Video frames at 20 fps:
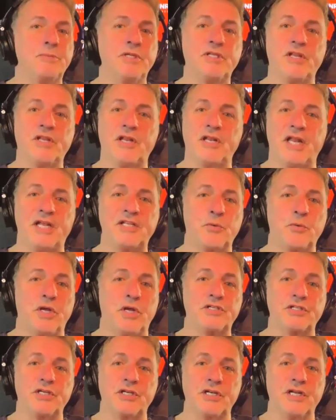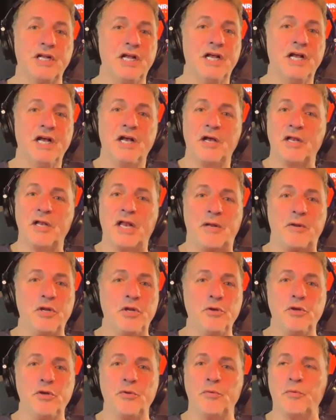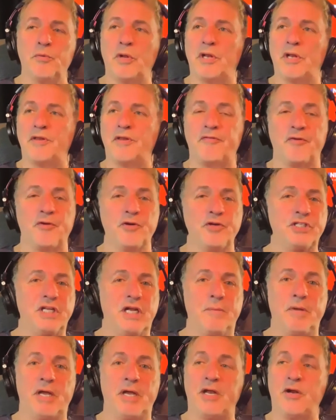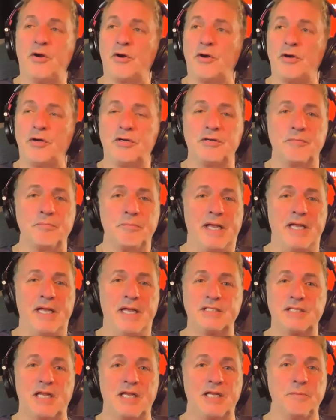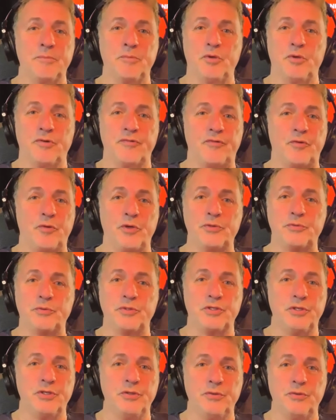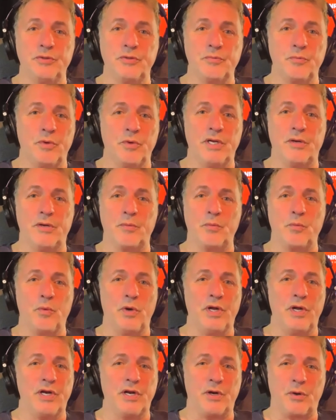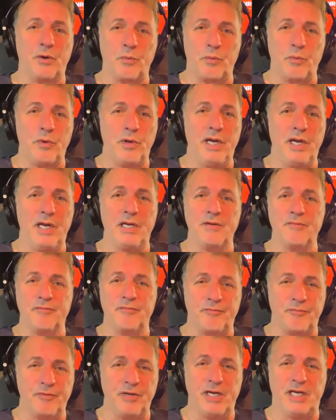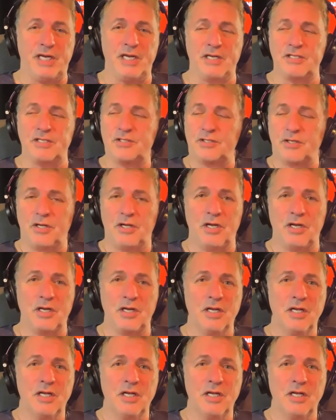and, to the next question. Yeah. Like you, you, the first time I heard "Bad Side of the Moon," of course, was you. What a what a great freaking song!